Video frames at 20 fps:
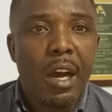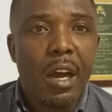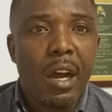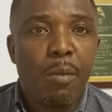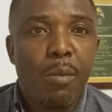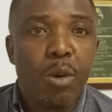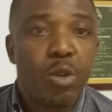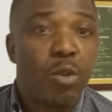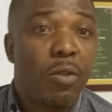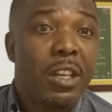
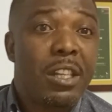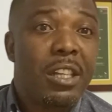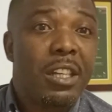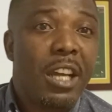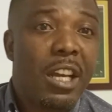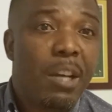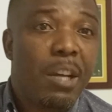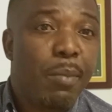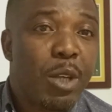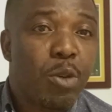most of these
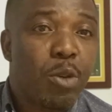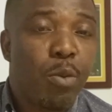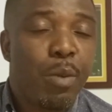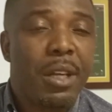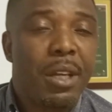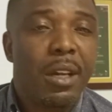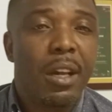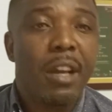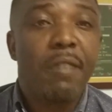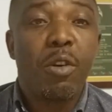inmates will be
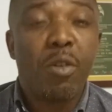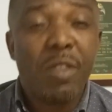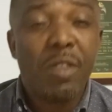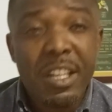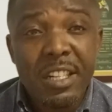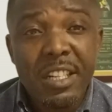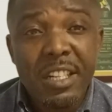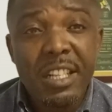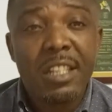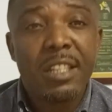living on the
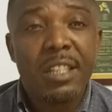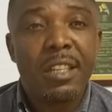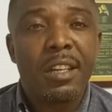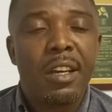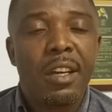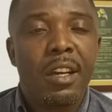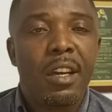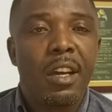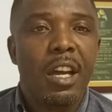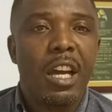streets,
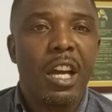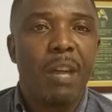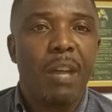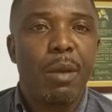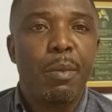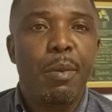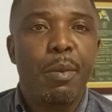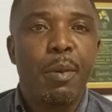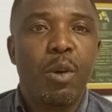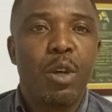maybe
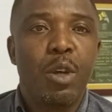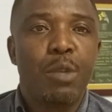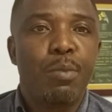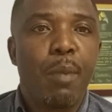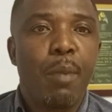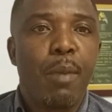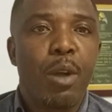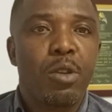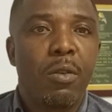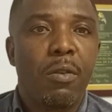because
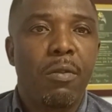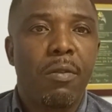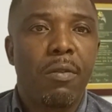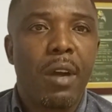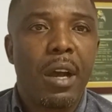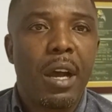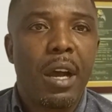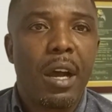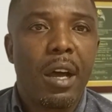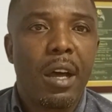members of
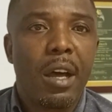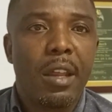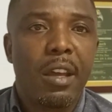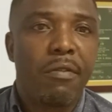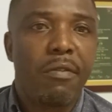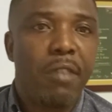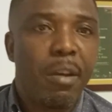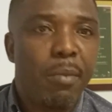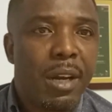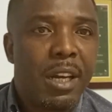their
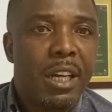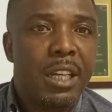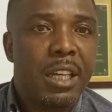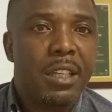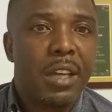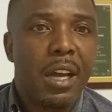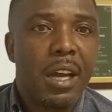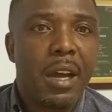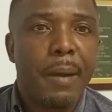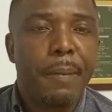
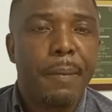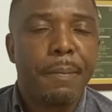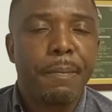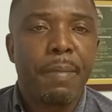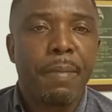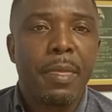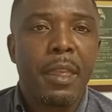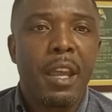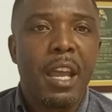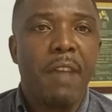families
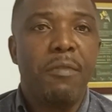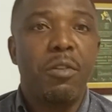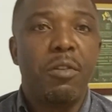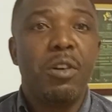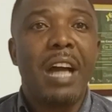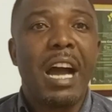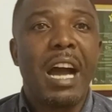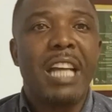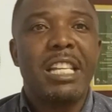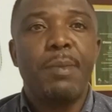have not
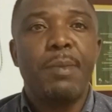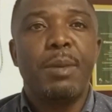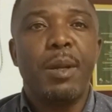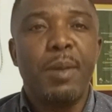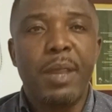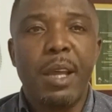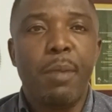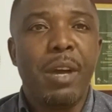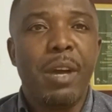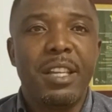accepted
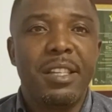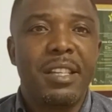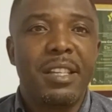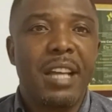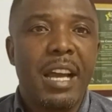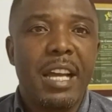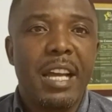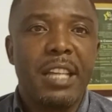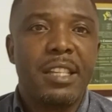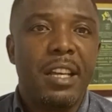them
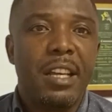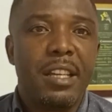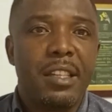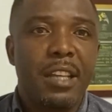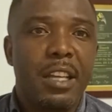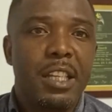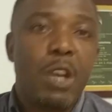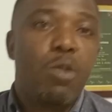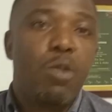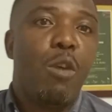
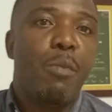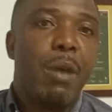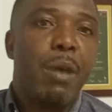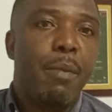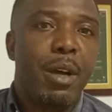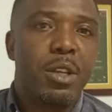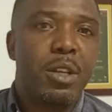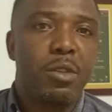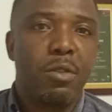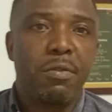as equal
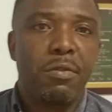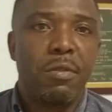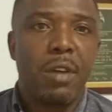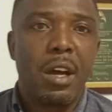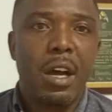members of